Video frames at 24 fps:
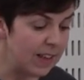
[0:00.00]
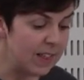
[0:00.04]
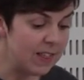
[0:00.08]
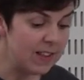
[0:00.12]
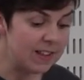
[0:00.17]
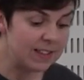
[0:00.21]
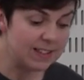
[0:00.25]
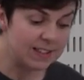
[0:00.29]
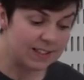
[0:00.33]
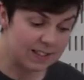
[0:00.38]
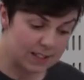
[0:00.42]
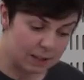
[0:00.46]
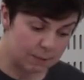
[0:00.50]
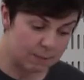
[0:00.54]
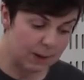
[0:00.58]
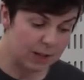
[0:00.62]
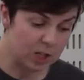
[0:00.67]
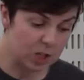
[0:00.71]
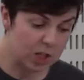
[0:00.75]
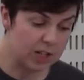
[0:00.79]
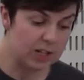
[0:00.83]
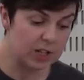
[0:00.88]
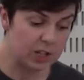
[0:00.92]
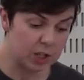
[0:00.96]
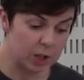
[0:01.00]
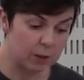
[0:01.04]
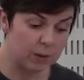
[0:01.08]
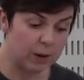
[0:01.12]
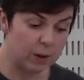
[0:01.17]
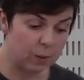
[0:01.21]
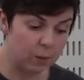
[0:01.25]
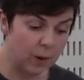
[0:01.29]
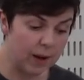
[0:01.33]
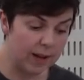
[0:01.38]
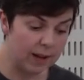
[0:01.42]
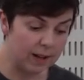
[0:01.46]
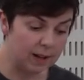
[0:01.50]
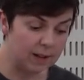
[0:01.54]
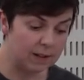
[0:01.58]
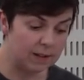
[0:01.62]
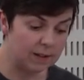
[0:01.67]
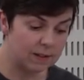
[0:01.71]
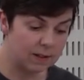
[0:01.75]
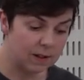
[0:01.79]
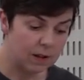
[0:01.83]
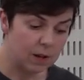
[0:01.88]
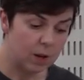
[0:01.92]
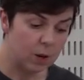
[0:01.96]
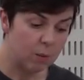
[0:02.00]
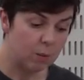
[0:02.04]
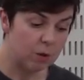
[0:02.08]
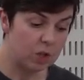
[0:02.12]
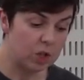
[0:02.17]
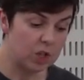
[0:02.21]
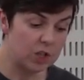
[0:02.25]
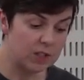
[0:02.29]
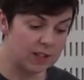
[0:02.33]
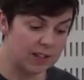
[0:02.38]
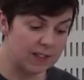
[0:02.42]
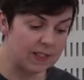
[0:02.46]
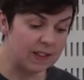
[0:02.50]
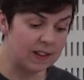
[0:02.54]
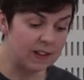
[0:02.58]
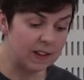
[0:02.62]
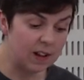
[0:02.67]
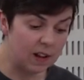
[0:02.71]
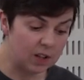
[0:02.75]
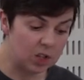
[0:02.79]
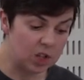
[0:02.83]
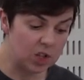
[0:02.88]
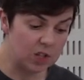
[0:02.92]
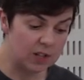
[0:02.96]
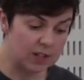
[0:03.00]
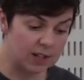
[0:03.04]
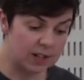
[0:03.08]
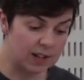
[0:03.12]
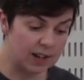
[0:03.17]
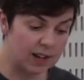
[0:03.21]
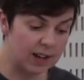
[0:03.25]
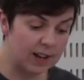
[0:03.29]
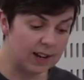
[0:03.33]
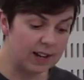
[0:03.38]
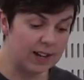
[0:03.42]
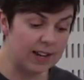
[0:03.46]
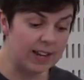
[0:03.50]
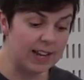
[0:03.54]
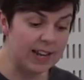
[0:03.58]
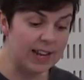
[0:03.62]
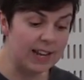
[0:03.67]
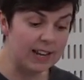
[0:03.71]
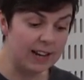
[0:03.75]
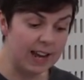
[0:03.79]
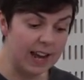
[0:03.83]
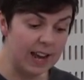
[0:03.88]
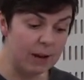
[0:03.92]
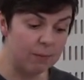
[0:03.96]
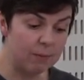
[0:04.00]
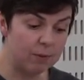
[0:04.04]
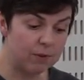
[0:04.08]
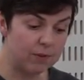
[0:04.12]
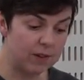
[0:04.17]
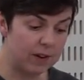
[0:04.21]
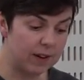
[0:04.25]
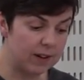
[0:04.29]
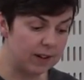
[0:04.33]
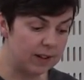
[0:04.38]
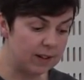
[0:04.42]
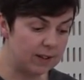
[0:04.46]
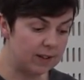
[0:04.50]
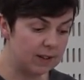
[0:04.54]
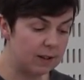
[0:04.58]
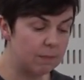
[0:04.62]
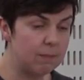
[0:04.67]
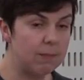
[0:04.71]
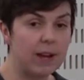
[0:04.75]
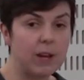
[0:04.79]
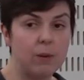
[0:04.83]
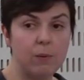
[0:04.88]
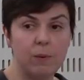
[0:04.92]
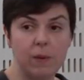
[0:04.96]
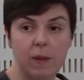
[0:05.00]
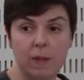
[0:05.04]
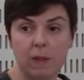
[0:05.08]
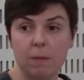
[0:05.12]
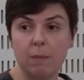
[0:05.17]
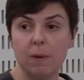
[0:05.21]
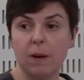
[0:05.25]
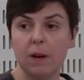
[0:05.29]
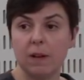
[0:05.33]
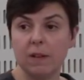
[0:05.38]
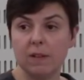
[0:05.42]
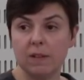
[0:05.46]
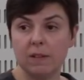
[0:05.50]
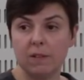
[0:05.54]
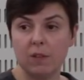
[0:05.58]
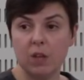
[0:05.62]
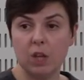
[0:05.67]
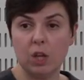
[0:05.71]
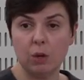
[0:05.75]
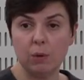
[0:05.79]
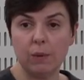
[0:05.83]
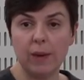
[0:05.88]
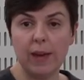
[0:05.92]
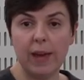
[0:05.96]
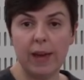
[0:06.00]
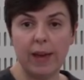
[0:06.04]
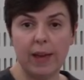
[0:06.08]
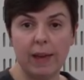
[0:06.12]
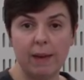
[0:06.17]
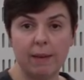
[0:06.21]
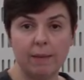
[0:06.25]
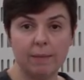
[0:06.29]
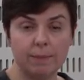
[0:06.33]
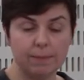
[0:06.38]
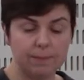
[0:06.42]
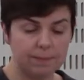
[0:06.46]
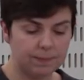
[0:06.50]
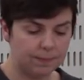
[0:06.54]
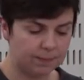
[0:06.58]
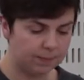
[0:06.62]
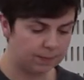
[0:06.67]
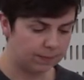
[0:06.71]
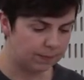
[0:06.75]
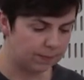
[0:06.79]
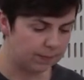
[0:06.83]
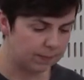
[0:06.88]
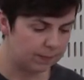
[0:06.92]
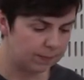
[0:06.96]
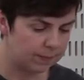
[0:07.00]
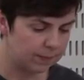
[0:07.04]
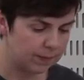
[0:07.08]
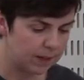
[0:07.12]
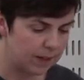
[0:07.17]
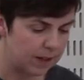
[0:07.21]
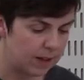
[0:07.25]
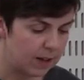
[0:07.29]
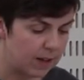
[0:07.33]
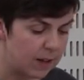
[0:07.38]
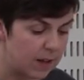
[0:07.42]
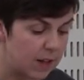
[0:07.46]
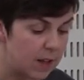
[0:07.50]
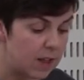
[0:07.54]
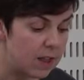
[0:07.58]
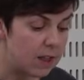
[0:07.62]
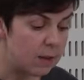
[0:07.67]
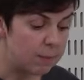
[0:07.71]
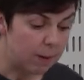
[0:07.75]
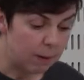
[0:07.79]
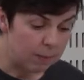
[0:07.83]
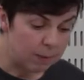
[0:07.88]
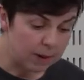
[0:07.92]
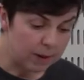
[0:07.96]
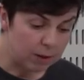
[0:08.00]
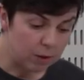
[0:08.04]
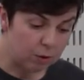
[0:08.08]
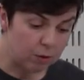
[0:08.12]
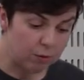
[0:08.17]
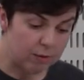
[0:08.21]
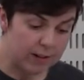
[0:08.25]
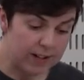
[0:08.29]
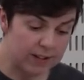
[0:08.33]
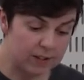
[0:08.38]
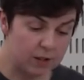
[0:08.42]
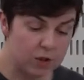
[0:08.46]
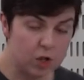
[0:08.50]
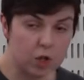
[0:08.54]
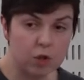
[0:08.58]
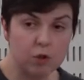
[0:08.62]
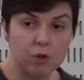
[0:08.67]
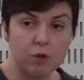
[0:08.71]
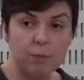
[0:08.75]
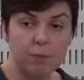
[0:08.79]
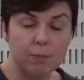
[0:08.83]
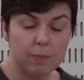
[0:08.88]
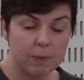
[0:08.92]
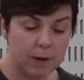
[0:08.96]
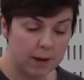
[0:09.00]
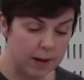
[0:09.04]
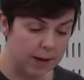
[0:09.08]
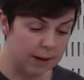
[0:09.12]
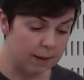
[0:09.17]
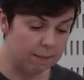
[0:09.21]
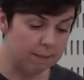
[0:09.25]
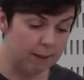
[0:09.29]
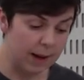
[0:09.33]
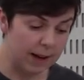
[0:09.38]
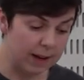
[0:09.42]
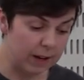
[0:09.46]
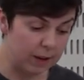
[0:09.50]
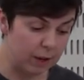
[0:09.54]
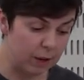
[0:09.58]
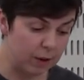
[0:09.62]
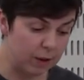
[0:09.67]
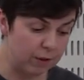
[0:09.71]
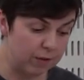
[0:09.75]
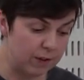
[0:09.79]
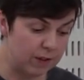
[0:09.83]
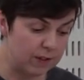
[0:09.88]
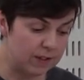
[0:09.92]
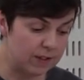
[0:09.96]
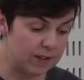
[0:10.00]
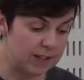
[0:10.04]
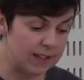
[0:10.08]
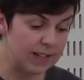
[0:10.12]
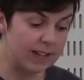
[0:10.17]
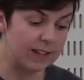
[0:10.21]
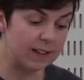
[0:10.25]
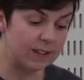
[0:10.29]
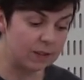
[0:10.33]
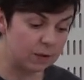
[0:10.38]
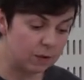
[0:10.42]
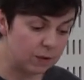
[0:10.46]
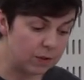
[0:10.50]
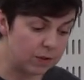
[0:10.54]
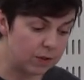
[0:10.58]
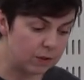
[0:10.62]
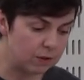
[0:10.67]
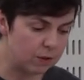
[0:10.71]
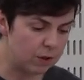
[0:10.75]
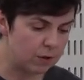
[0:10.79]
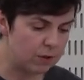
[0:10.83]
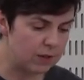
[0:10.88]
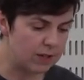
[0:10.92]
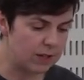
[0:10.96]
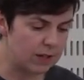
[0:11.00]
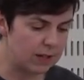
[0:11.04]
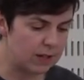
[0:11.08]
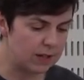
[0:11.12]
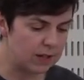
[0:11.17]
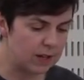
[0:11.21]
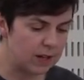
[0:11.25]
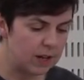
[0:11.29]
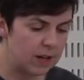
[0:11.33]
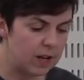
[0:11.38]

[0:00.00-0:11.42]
This is especially so in Wales, which has seen the largest decline in legal aid providers compared with other parts of the UK. The Public Law Research Group at Bangor University has also noted